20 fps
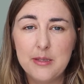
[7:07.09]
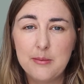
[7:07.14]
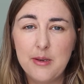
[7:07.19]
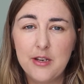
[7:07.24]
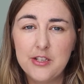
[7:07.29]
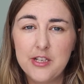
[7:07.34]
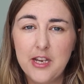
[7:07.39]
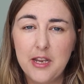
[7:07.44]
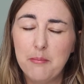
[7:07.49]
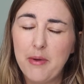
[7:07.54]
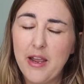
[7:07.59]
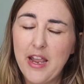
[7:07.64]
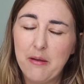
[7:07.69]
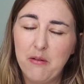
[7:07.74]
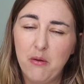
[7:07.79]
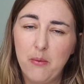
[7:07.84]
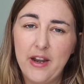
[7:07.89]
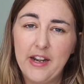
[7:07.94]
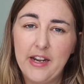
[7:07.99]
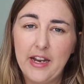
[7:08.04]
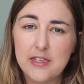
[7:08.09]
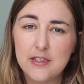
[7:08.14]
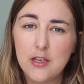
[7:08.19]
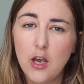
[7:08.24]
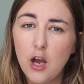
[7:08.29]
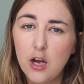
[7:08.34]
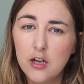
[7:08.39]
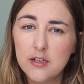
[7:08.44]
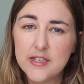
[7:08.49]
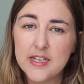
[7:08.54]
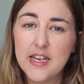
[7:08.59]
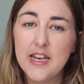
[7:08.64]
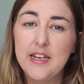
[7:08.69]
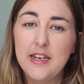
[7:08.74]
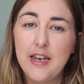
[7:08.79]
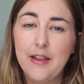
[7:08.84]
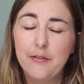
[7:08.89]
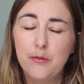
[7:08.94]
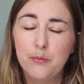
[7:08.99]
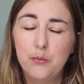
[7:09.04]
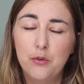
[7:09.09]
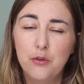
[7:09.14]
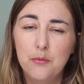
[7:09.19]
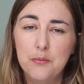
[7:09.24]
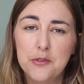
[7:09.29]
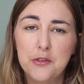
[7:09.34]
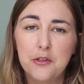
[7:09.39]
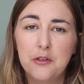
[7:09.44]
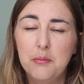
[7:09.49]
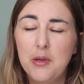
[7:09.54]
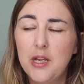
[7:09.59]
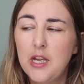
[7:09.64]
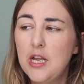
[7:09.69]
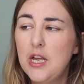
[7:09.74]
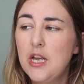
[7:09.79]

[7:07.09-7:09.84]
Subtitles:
especially in Miami where it gets hot, it never warms up.